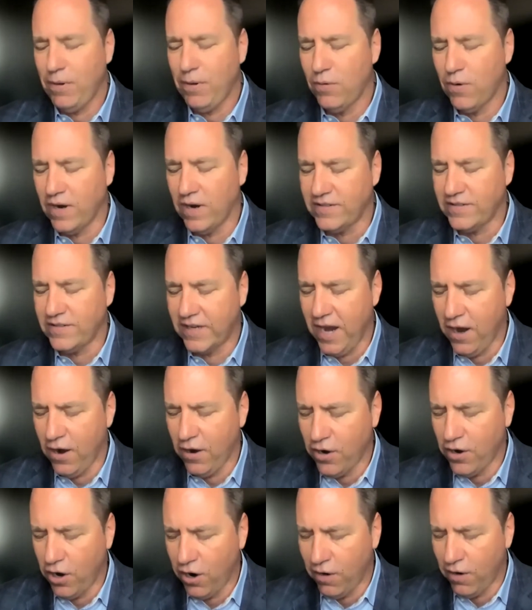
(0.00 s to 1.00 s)
who are
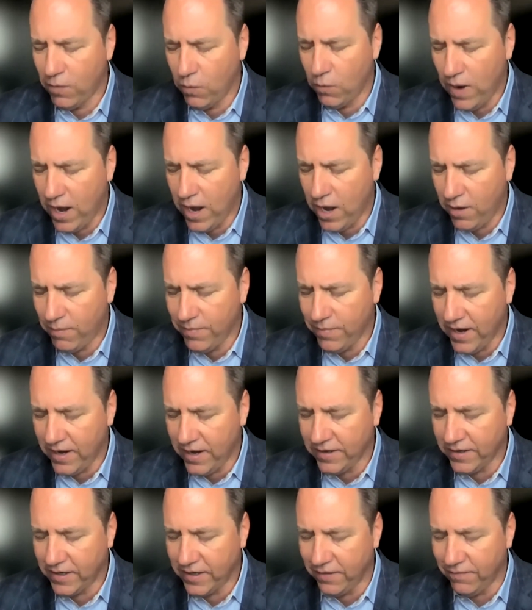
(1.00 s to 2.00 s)
scared, overwhelmed,
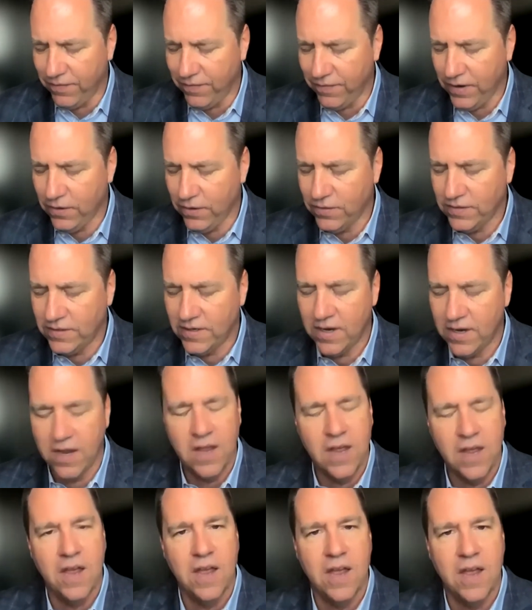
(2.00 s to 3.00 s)
and confused,
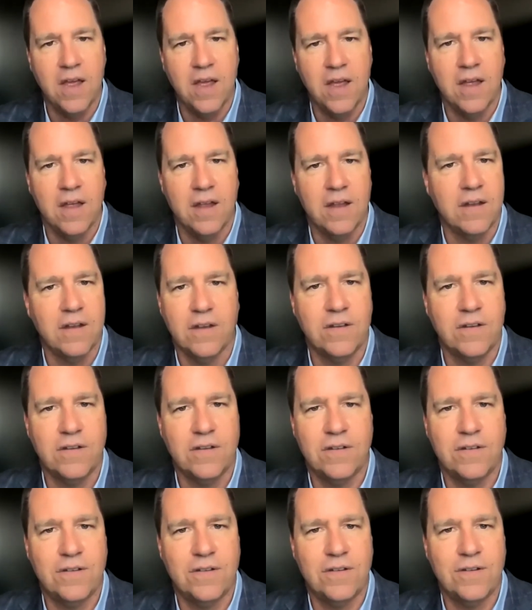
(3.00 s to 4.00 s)

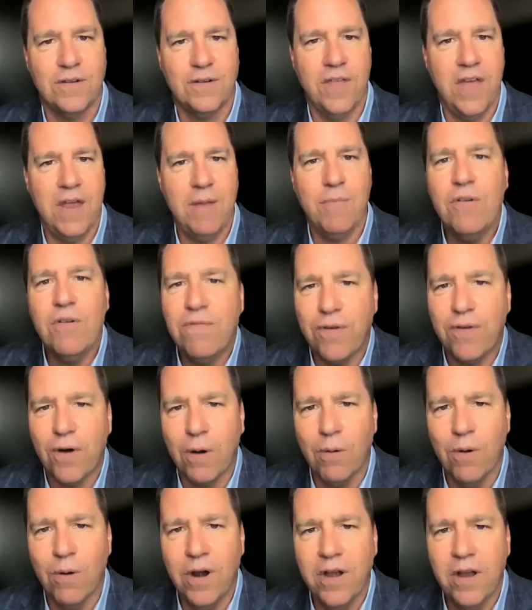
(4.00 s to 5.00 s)
do they move
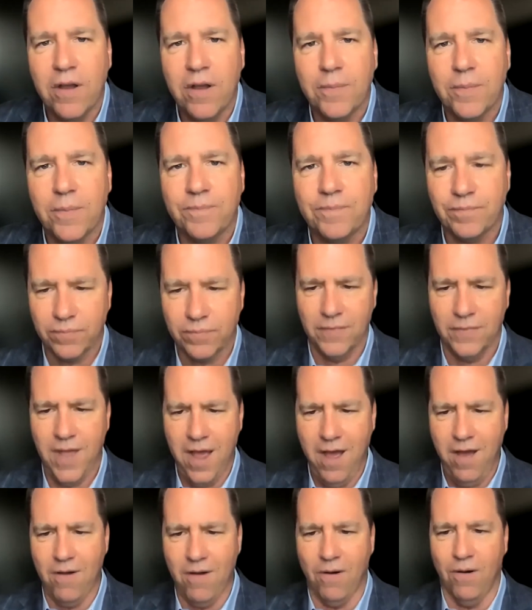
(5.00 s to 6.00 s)
forward?
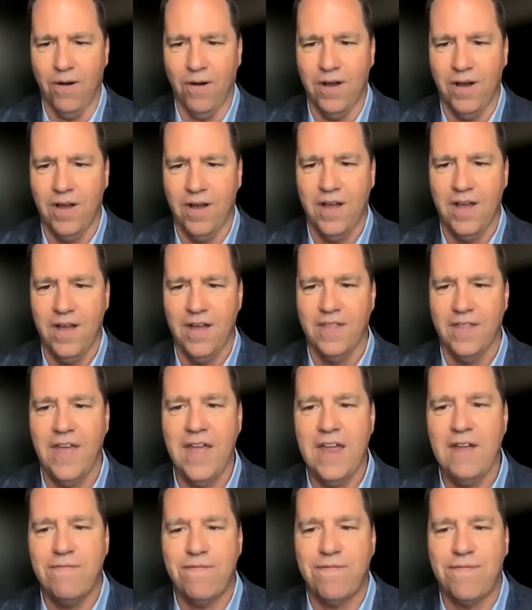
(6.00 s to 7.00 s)
No.
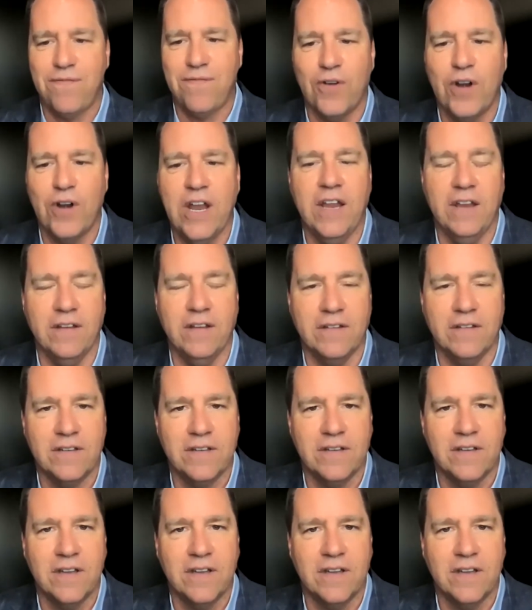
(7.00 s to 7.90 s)
They freeze.